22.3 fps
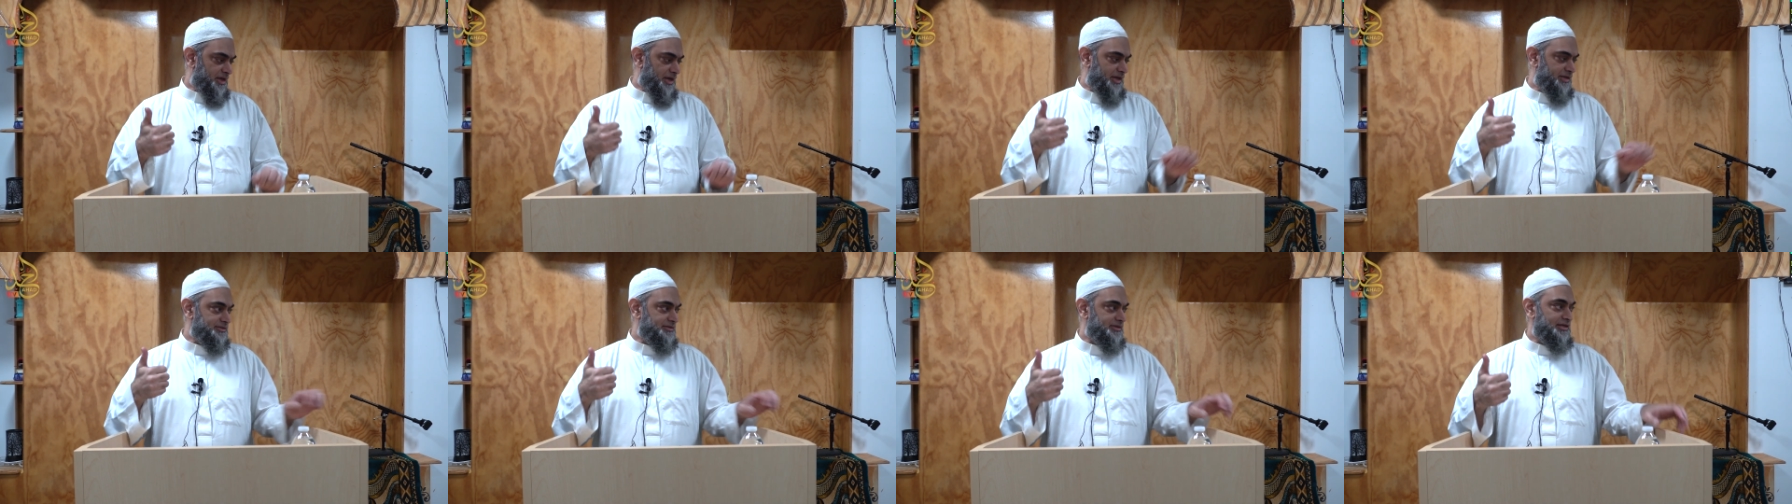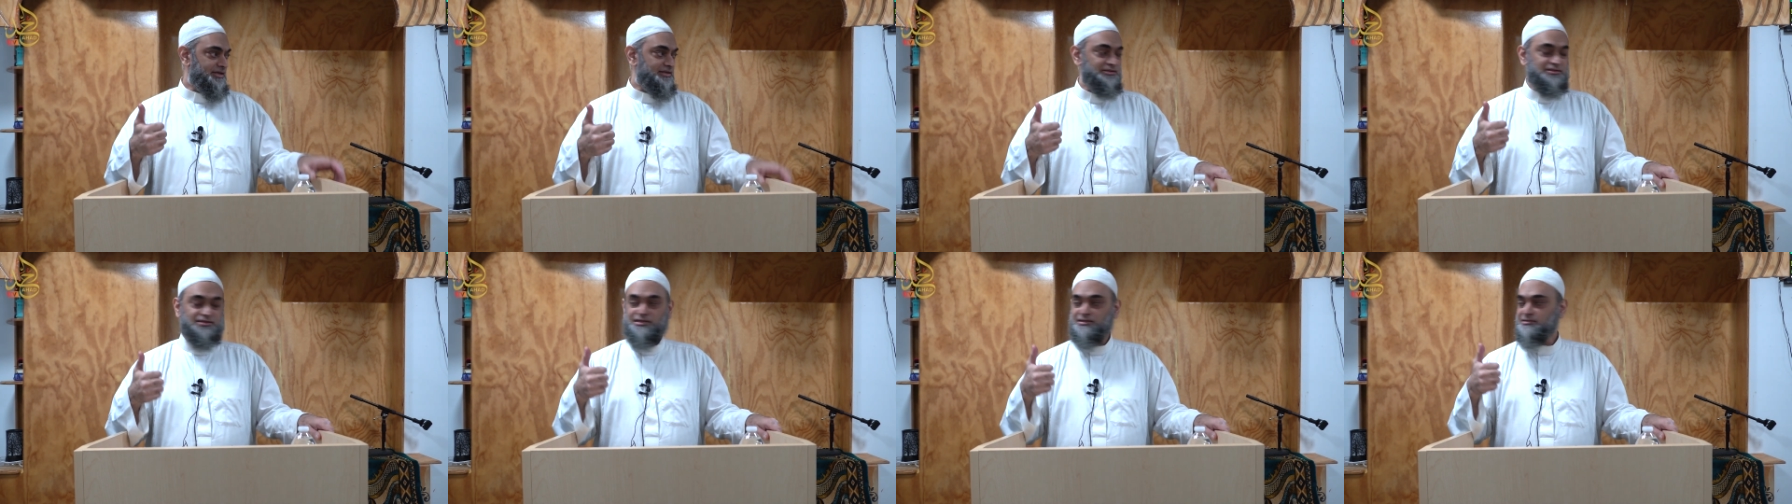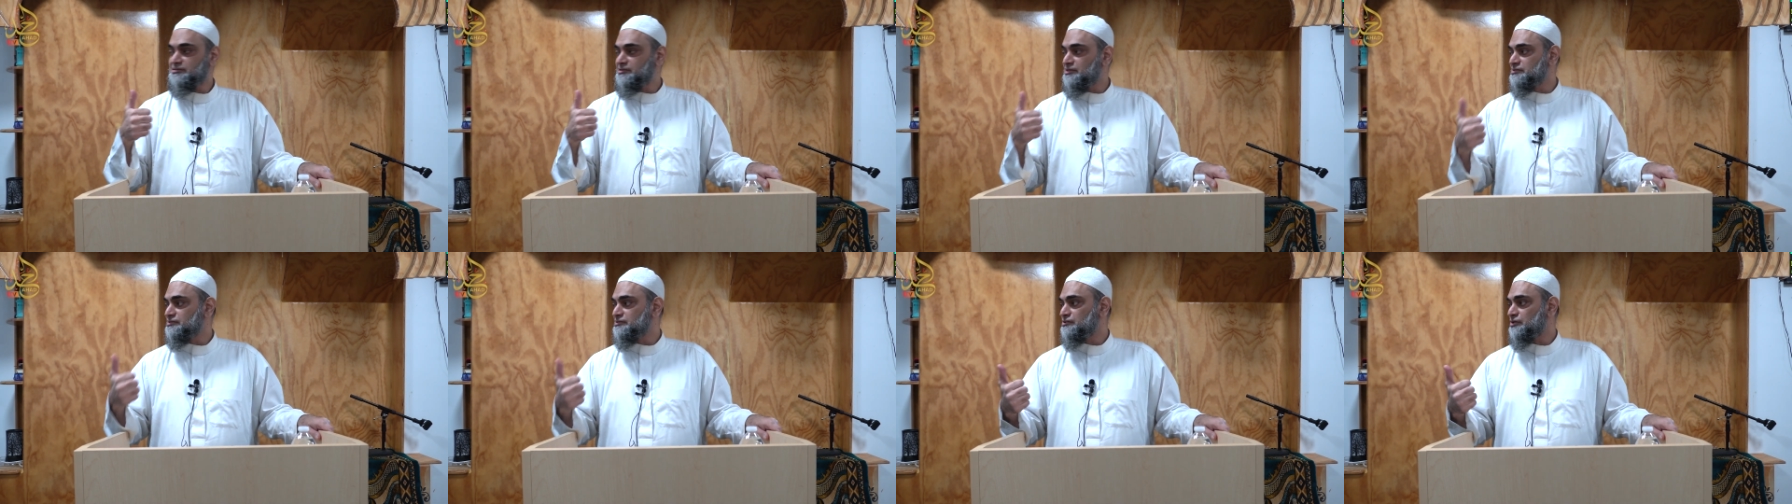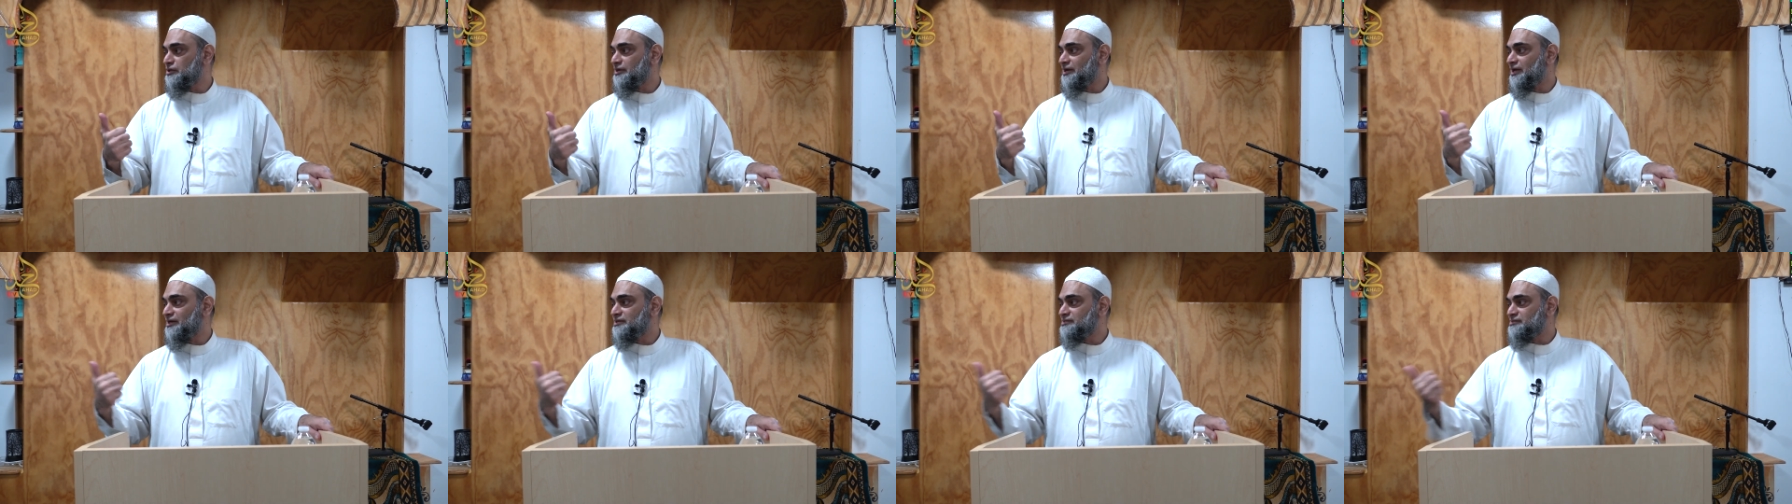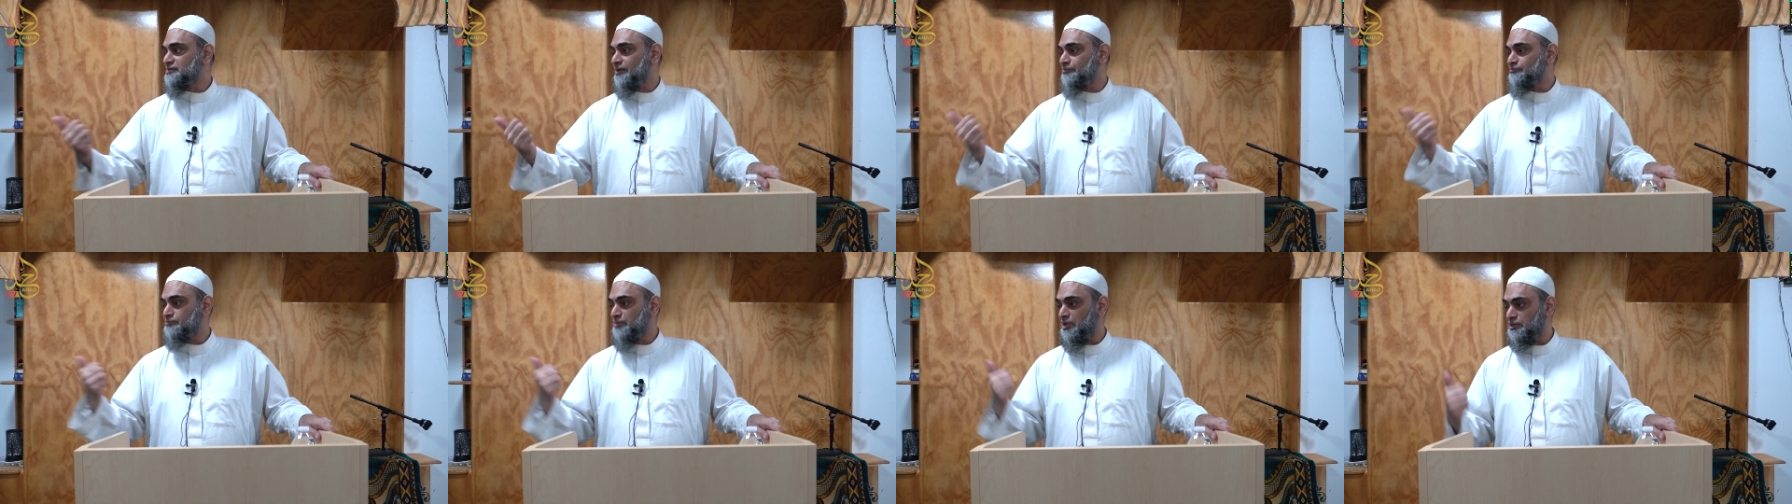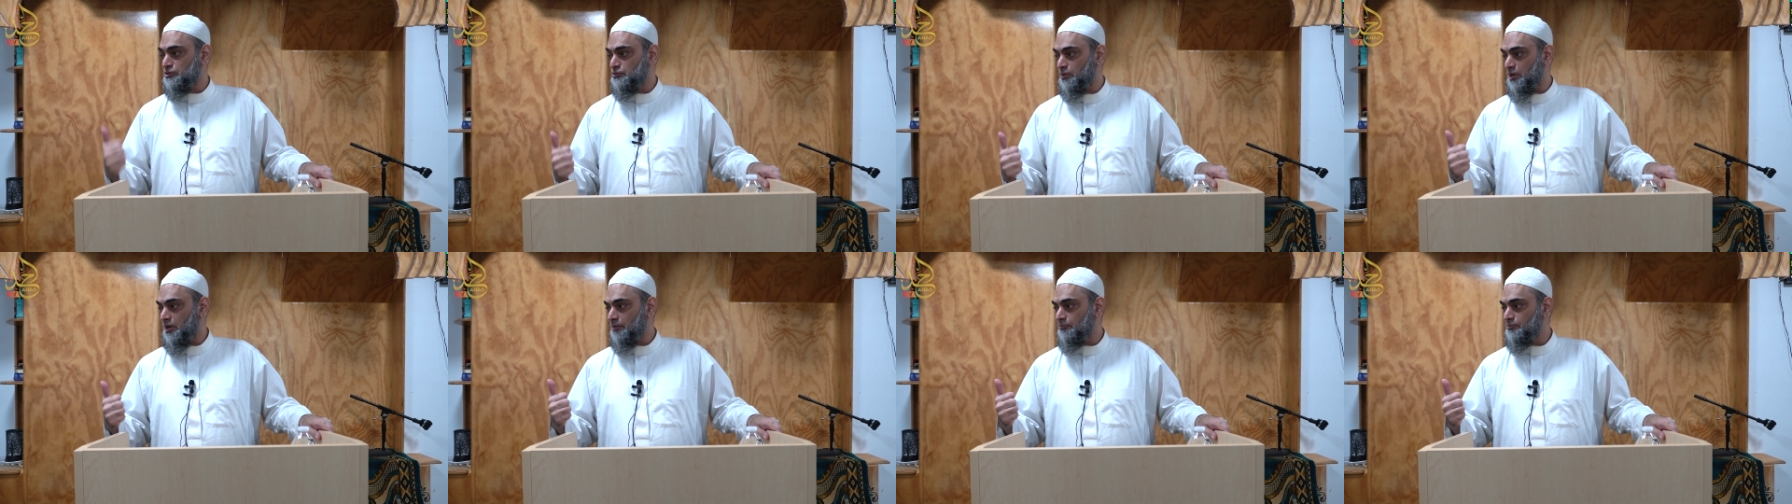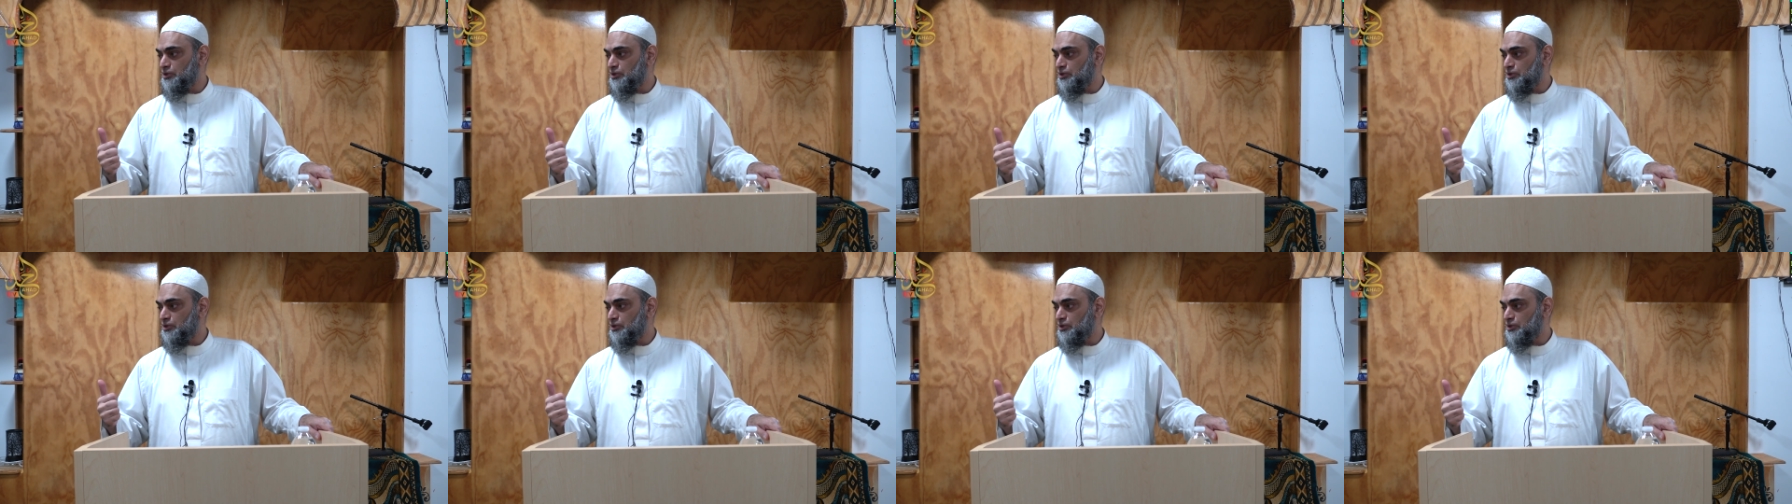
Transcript: and Allah does not accept my dua,"